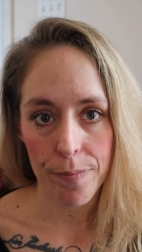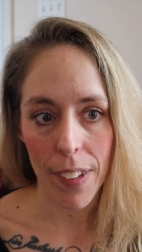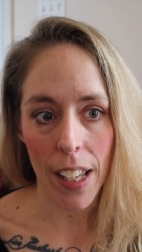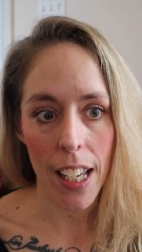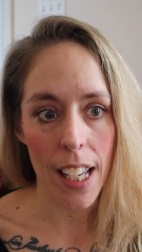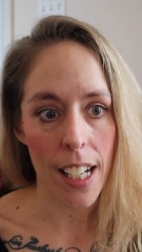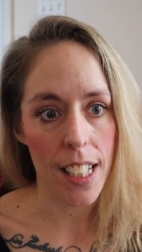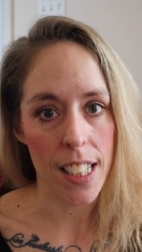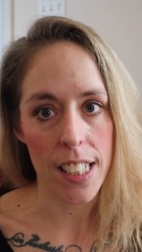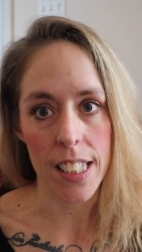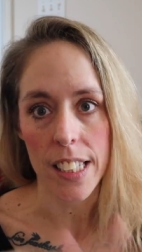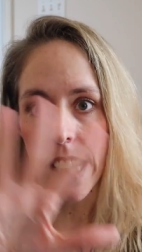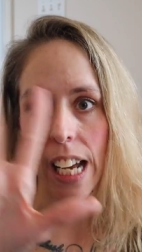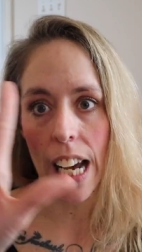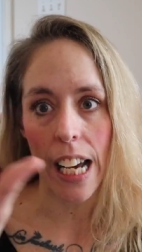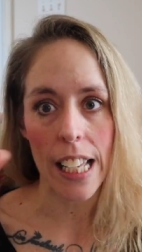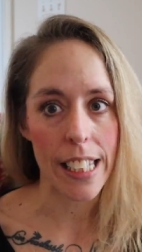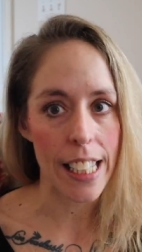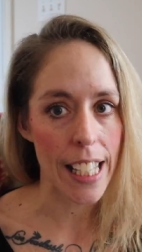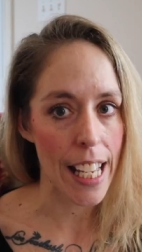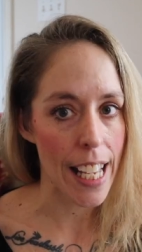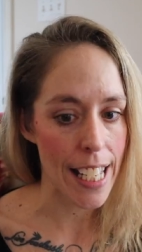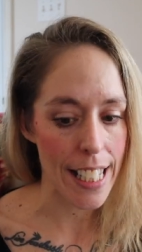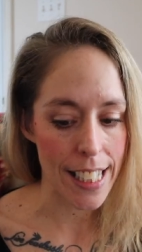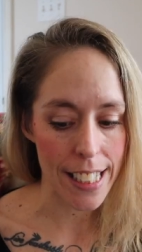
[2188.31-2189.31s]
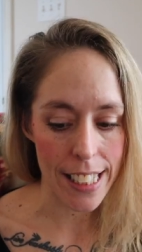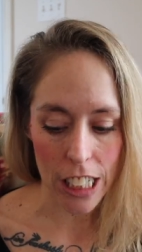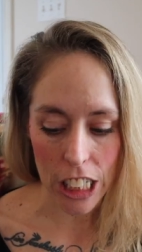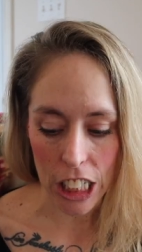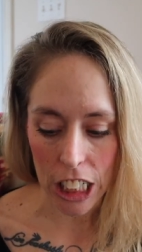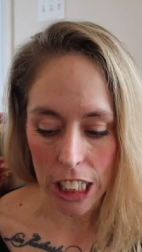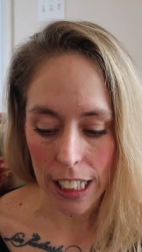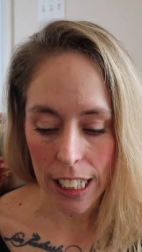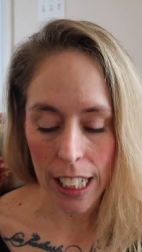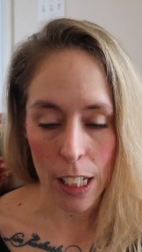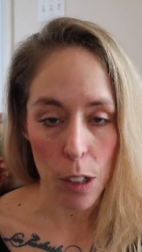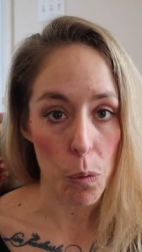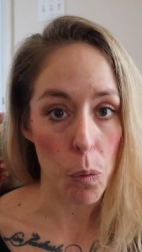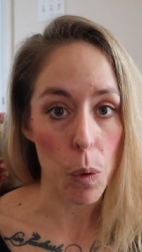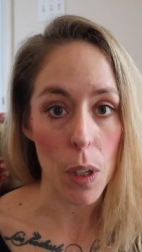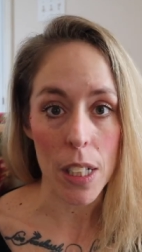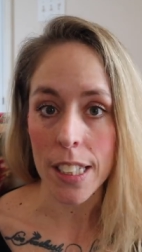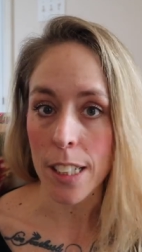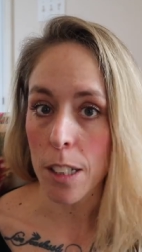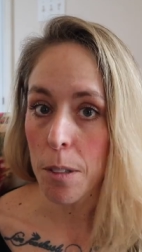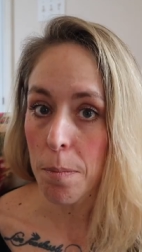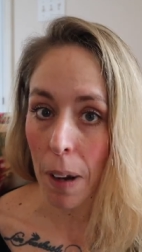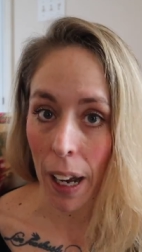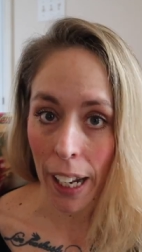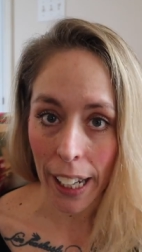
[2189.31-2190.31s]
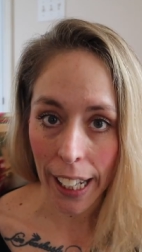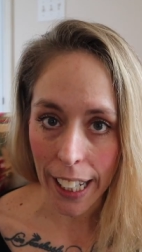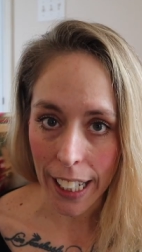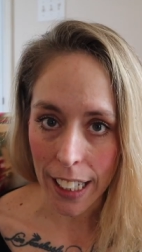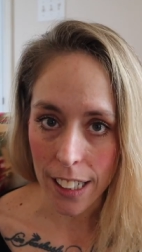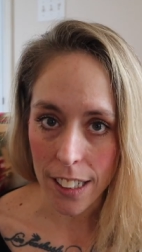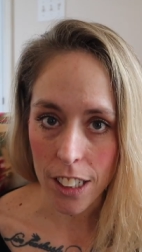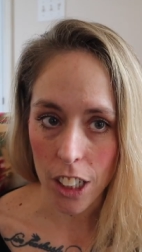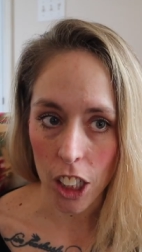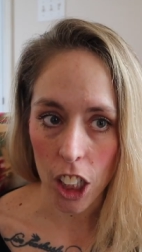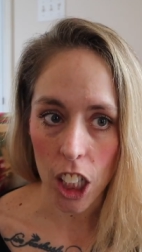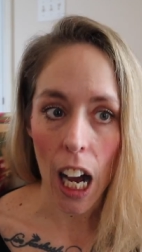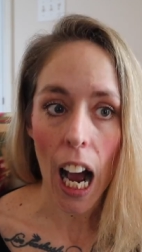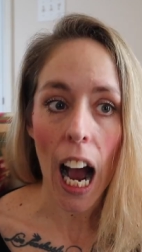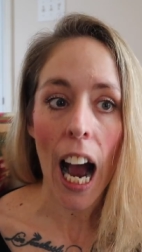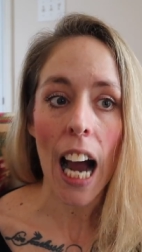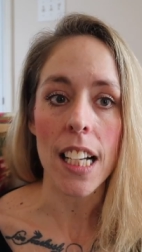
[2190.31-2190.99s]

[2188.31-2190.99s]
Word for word: It is not the answer. It wasn't my answer.